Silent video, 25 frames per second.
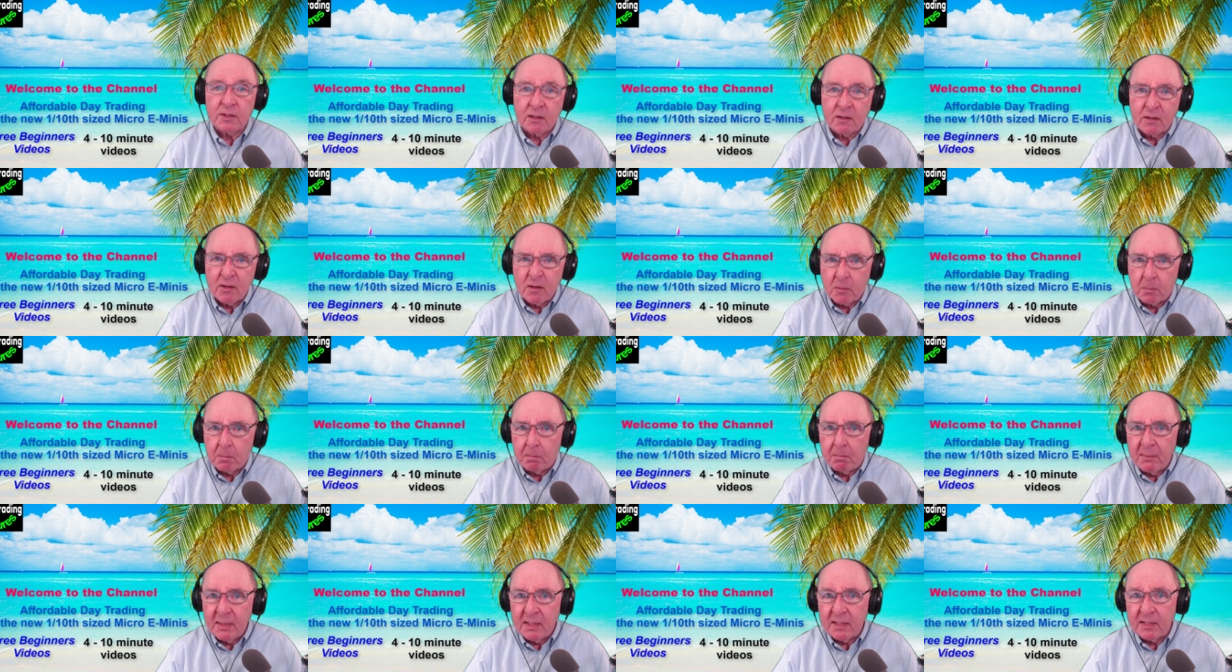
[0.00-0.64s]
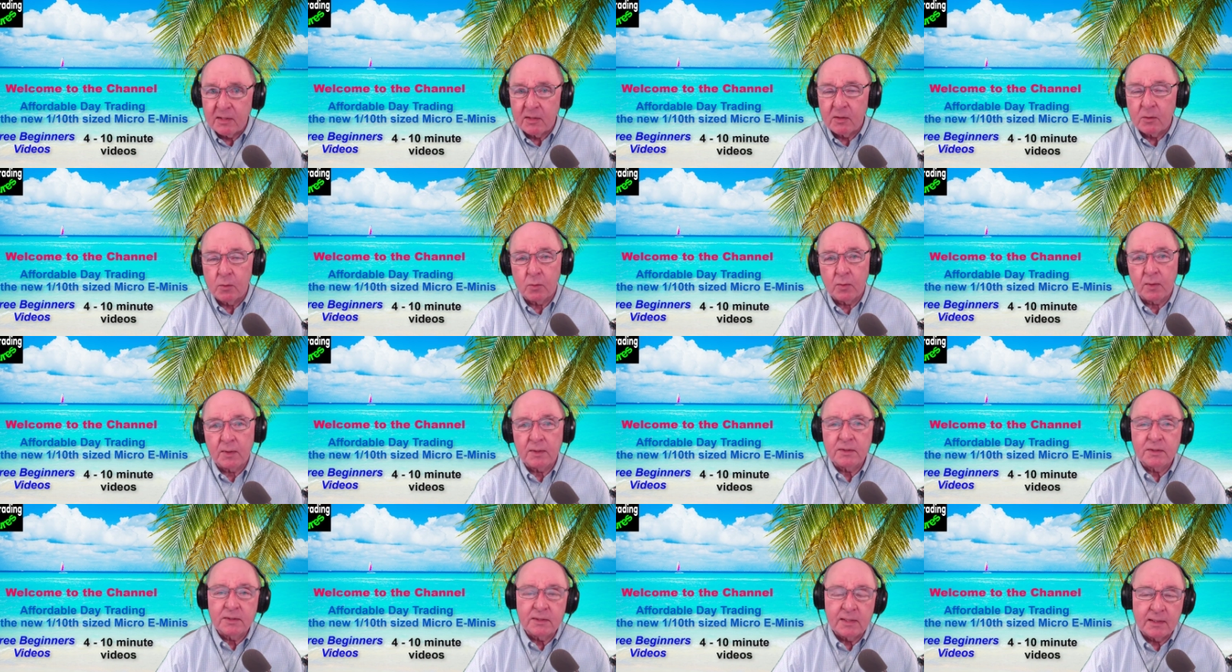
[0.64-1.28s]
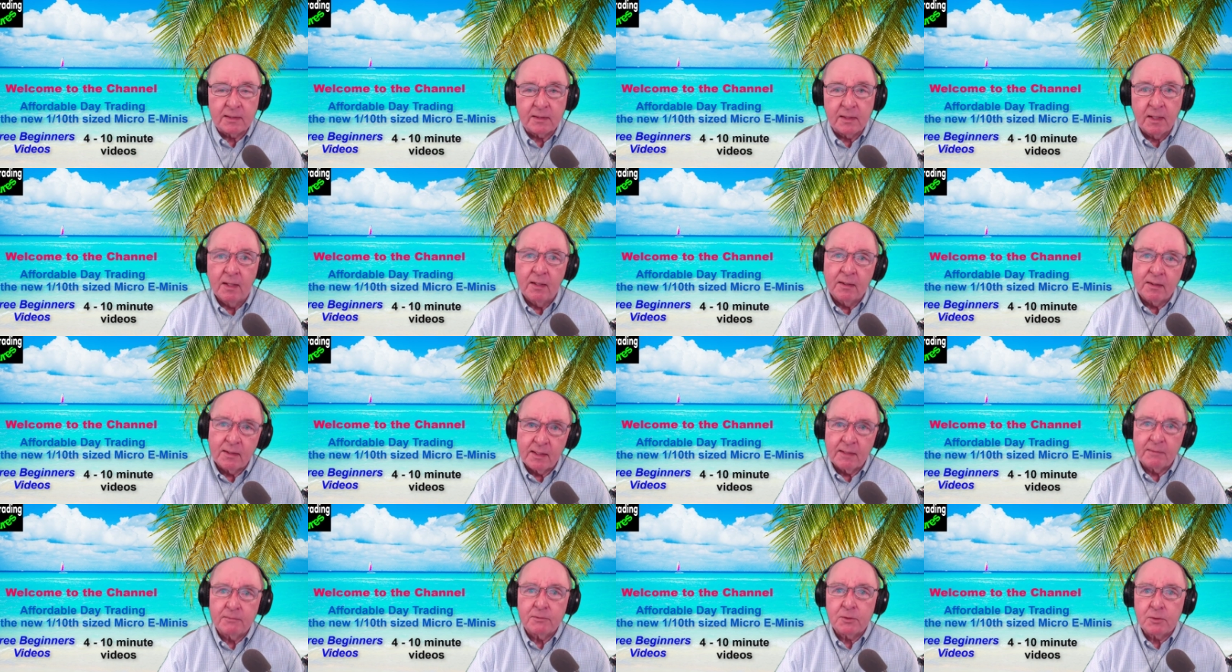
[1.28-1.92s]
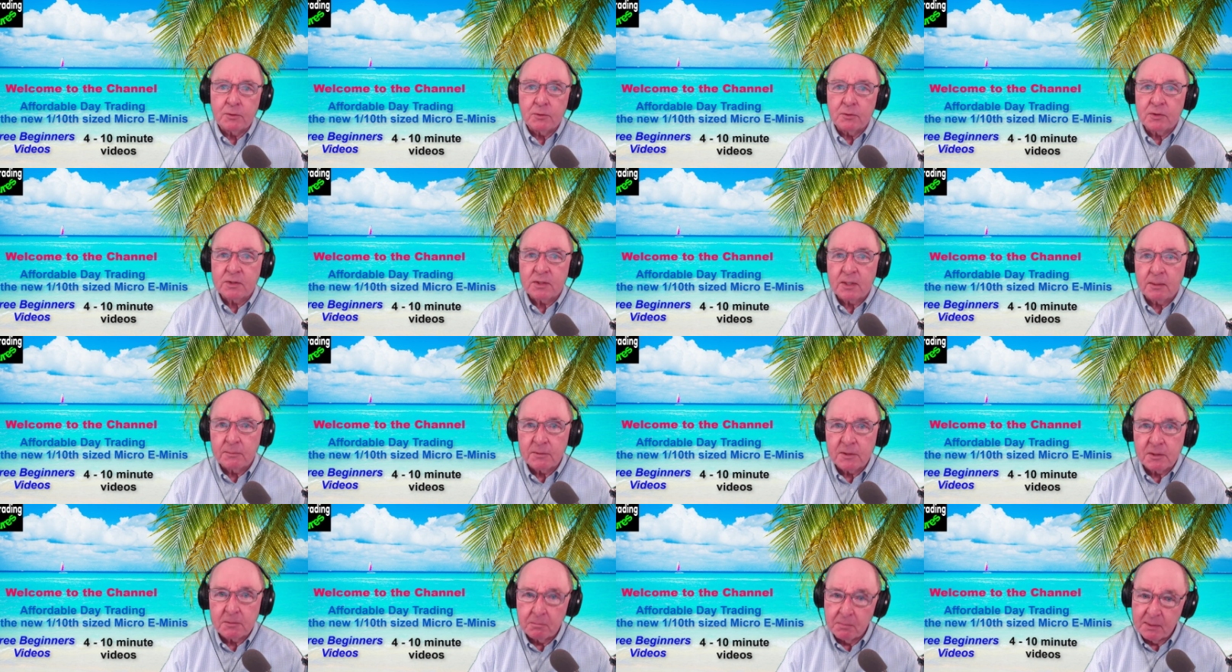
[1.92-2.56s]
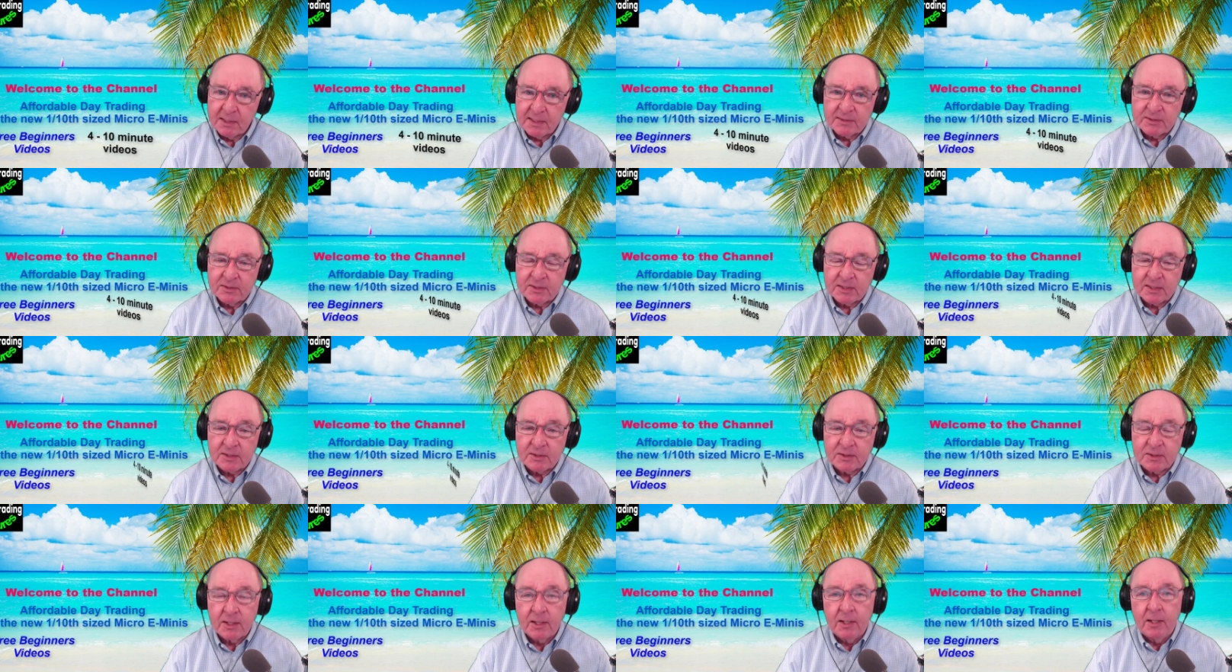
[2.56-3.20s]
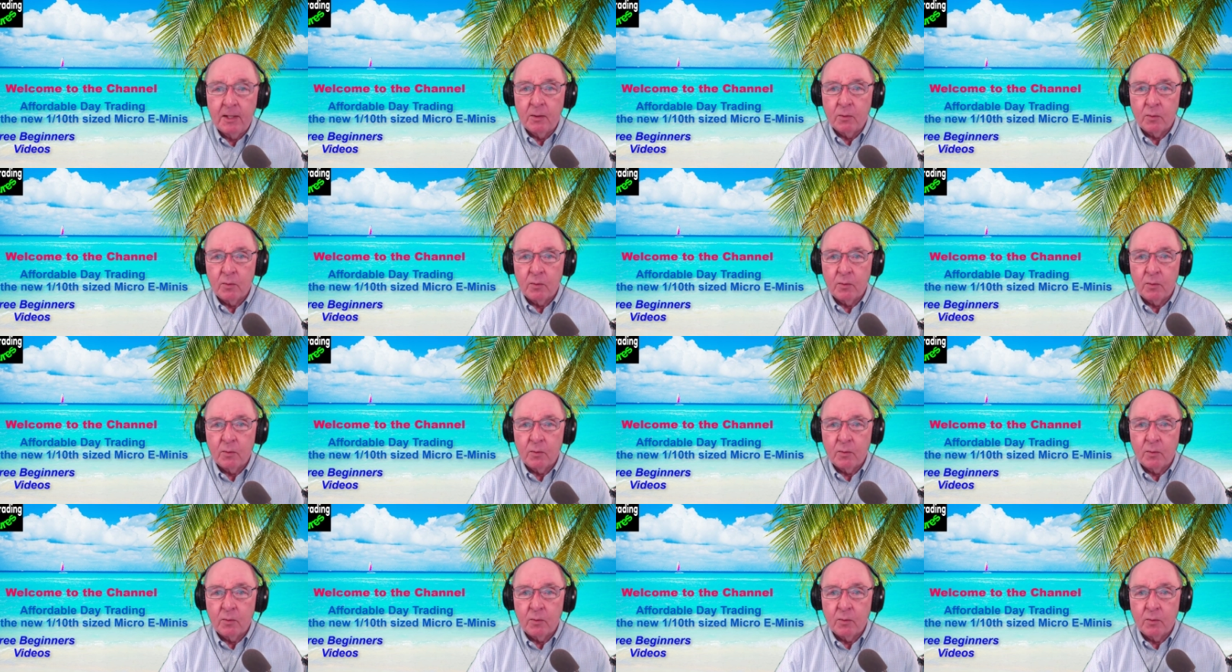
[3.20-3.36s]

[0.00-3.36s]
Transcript: a little mini course that gives you some of the basics.